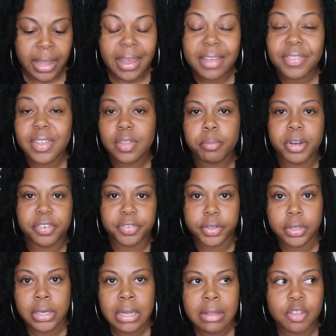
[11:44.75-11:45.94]
And then the
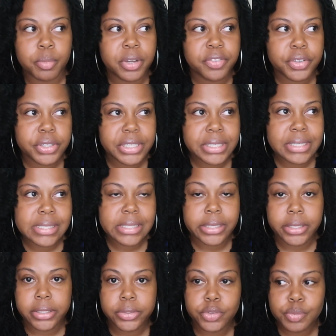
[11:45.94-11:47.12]
buffer. The buffer is
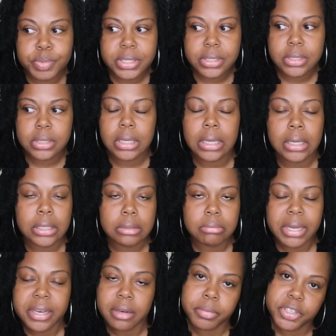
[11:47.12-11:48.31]
the oops,
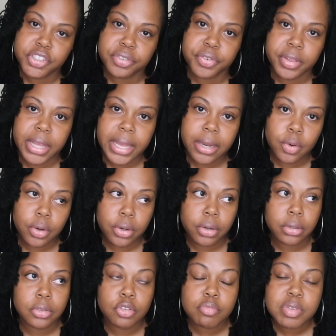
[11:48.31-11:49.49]
I didn't budget for that,
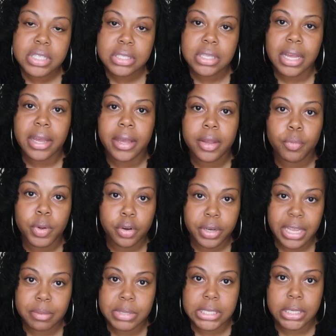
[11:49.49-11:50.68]
or oops, I went on
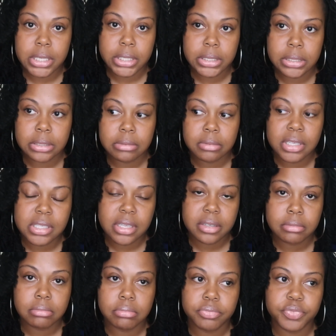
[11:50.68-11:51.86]
Amazon because I
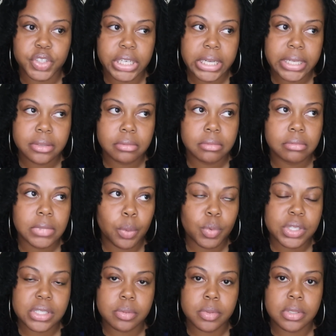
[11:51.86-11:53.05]
forgot I
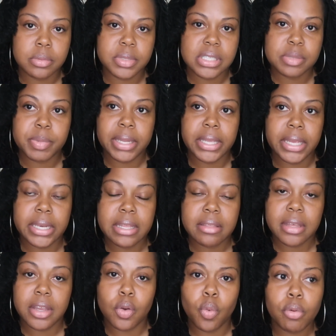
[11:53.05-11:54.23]
wasn't supposed to be spending
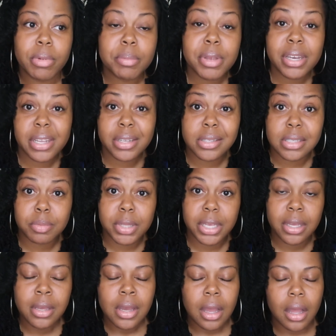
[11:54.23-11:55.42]
anything, or maybe I needed something.
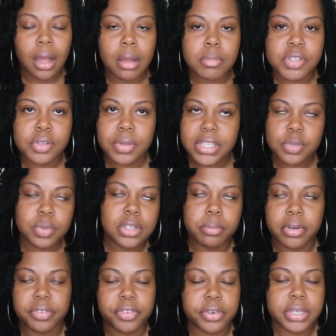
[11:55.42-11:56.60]
So that's what the
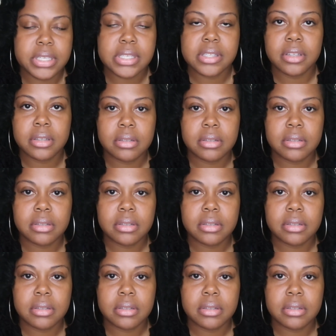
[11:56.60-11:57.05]
buffer is.